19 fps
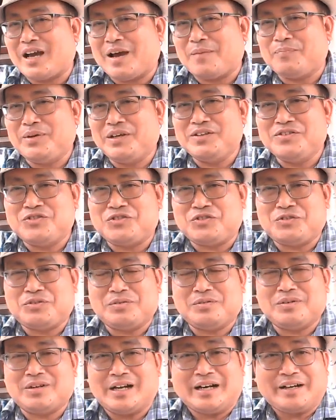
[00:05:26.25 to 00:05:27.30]
happen
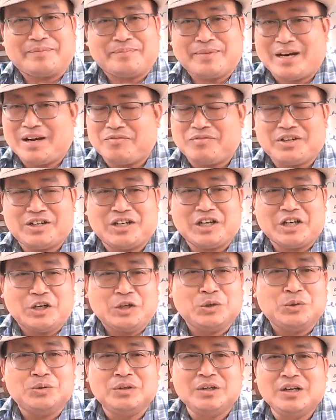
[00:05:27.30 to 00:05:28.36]
to like my
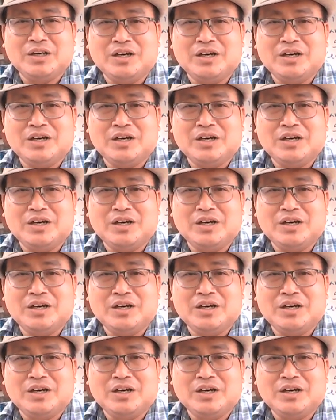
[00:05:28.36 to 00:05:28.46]
video,